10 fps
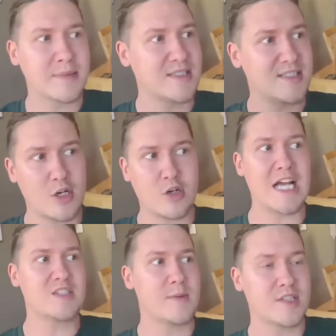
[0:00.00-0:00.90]
able to sit
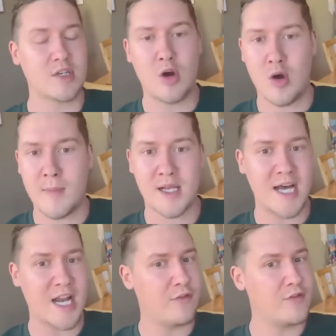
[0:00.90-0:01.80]
across from us and go, oh my
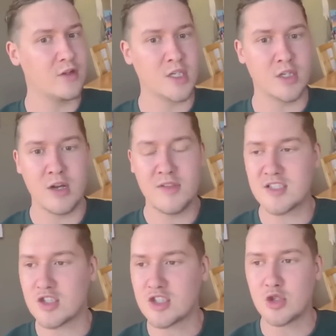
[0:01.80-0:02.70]
God, I feel you.
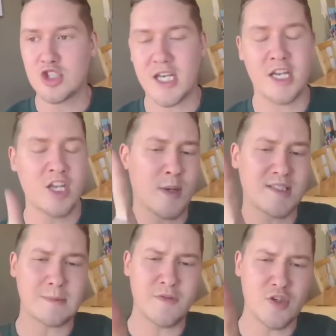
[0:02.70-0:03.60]
This is so You know
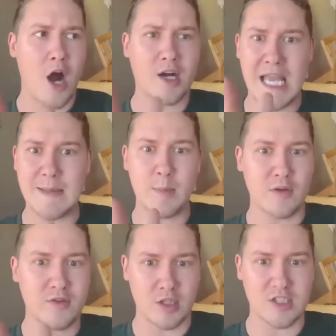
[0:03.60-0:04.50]
what? Some of you are capable
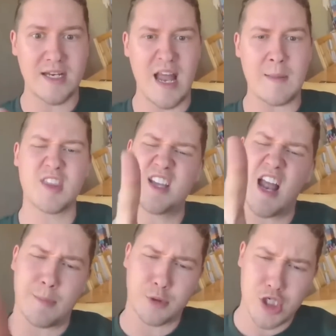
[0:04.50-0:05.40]
of cultivating empathy and
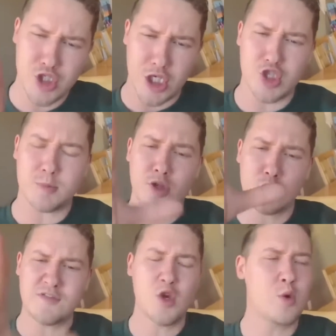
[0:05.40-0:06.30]
I appreciate you. But
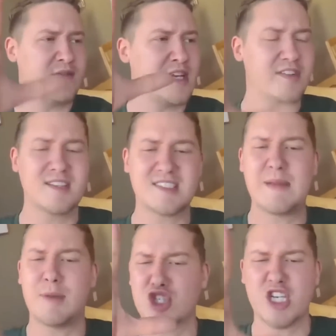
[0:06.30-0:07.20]
those of you who have nothing to say
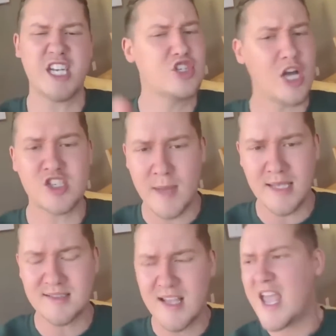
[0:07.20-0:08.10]
but
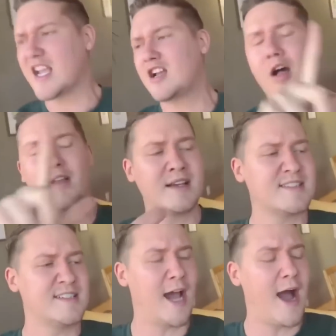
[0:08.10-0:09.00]
judgments and calling us
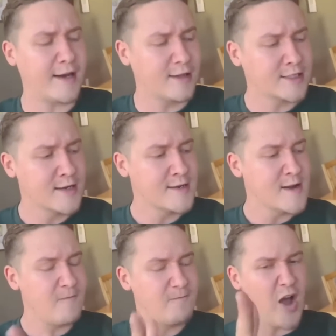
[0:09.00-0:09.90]
entitled,
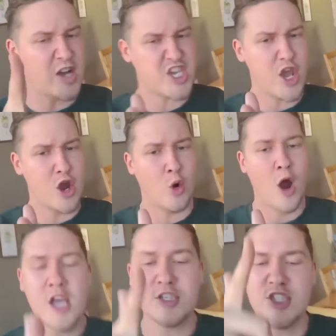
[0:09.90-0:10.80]
you,
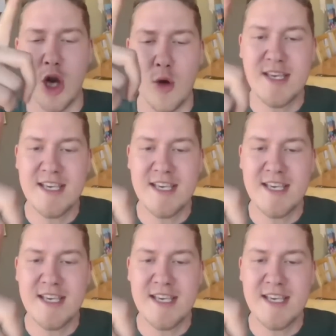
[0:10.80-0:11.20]
because you don't